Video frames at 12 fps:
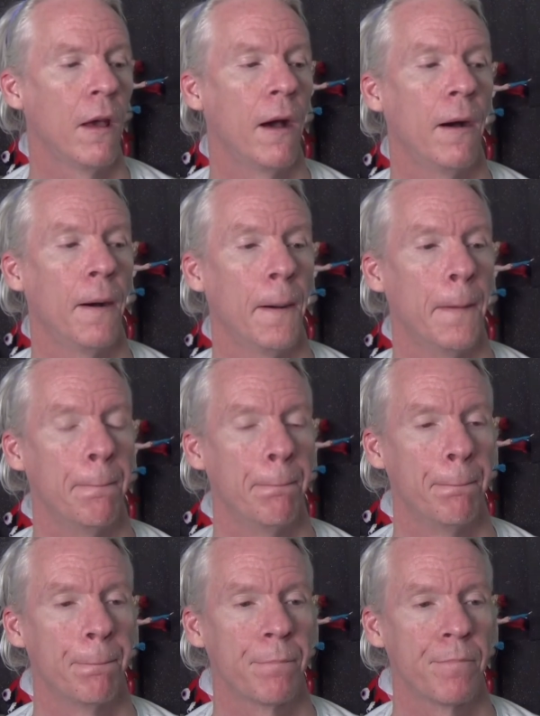
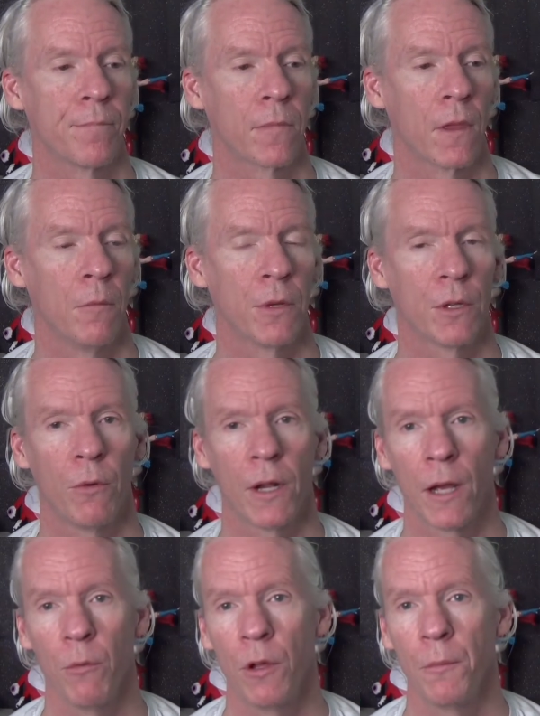But the one
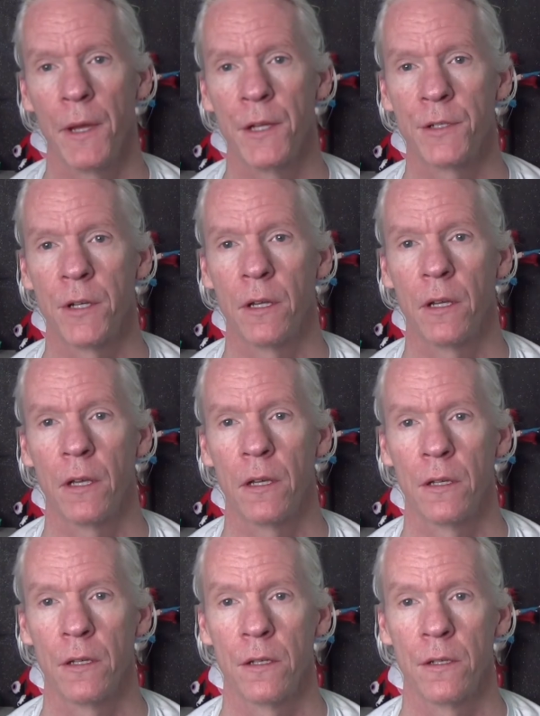I will mention
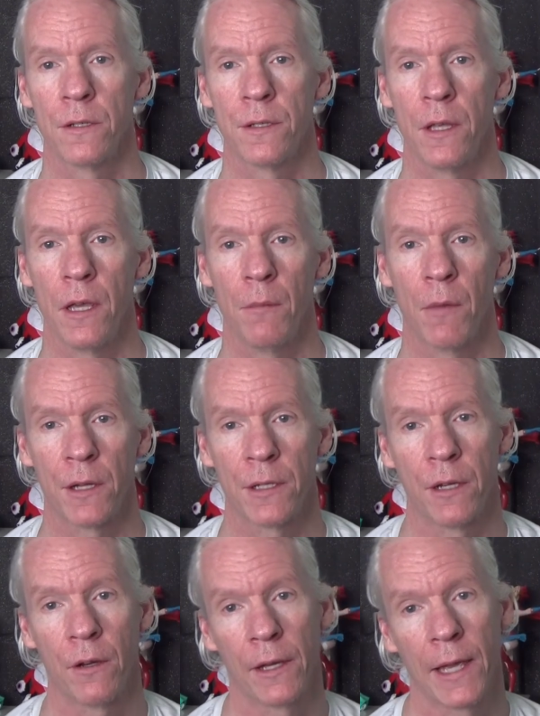is the
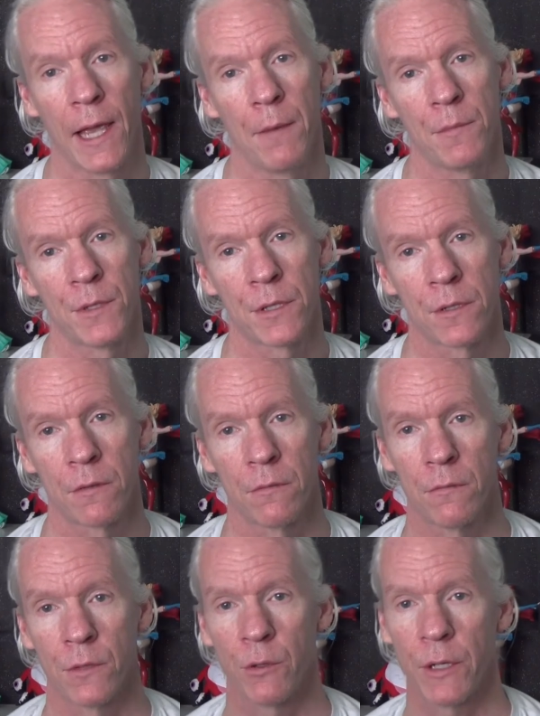Monte Cook Games
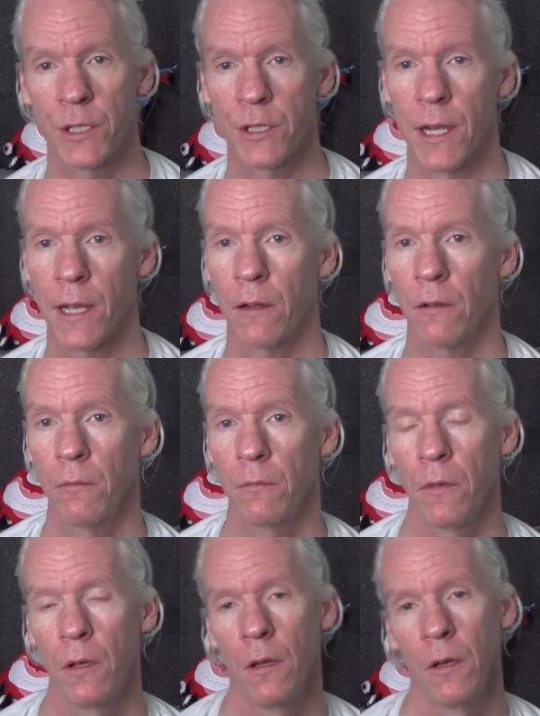Twitch channel,
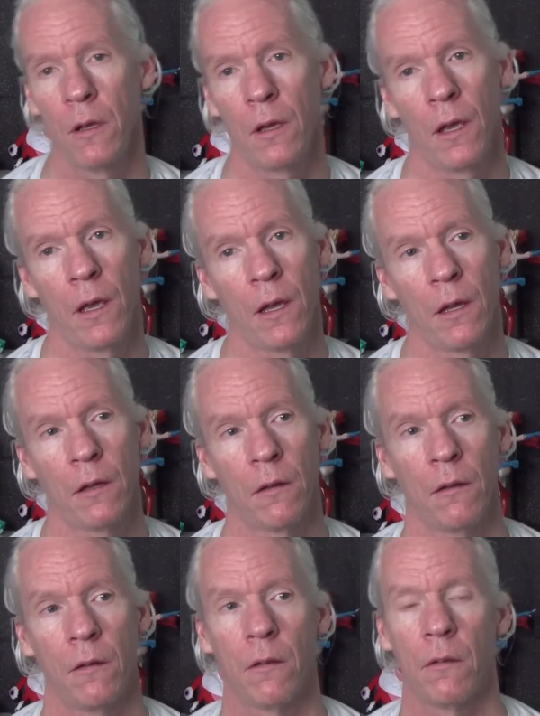
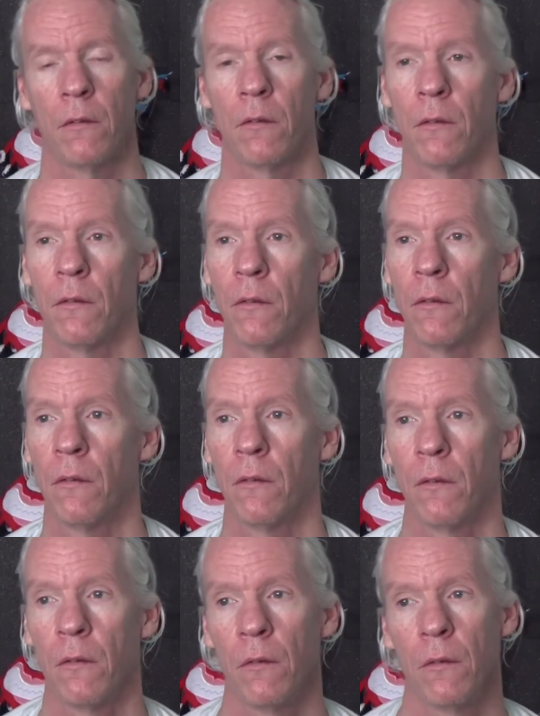and
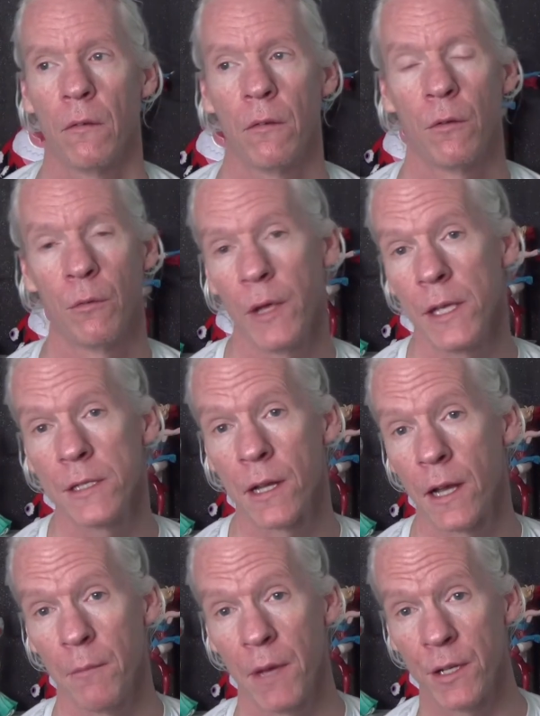the reason
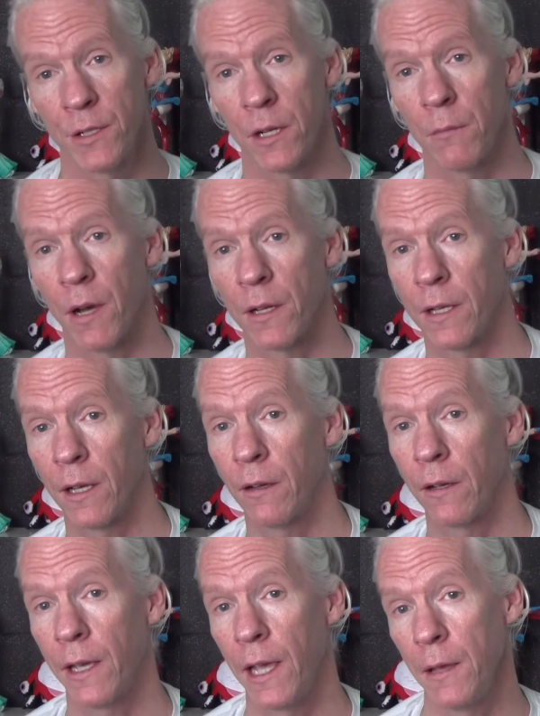I mention Monte
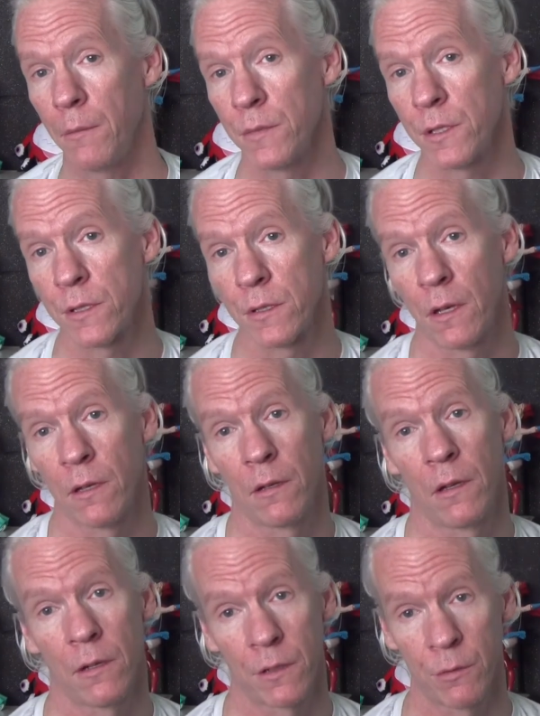Cook Games and
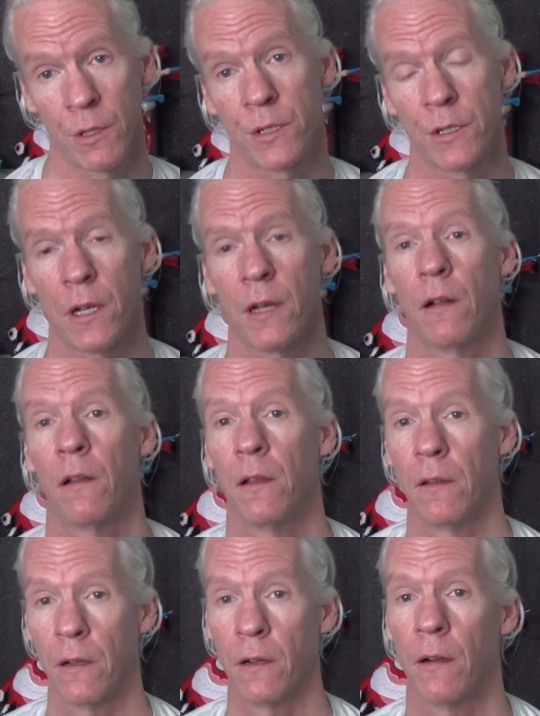their Twitch channel
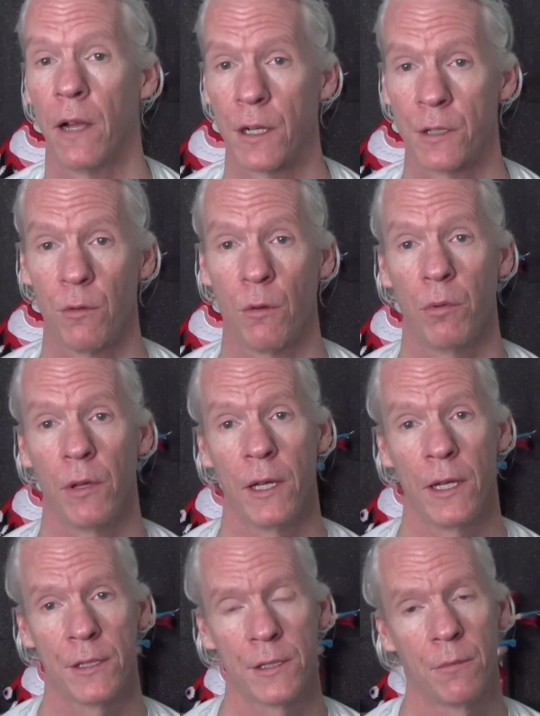and their actual
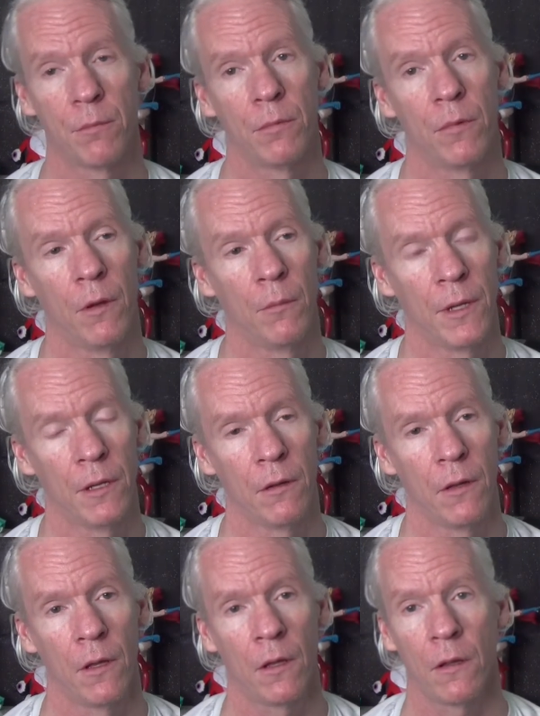plays,
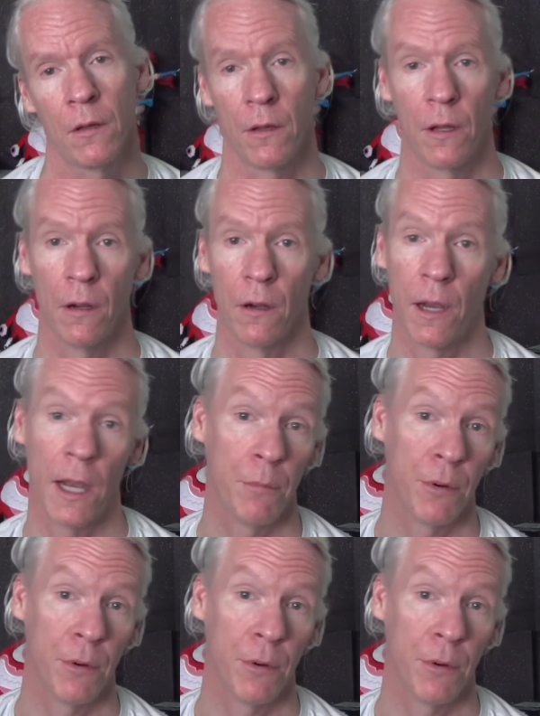their high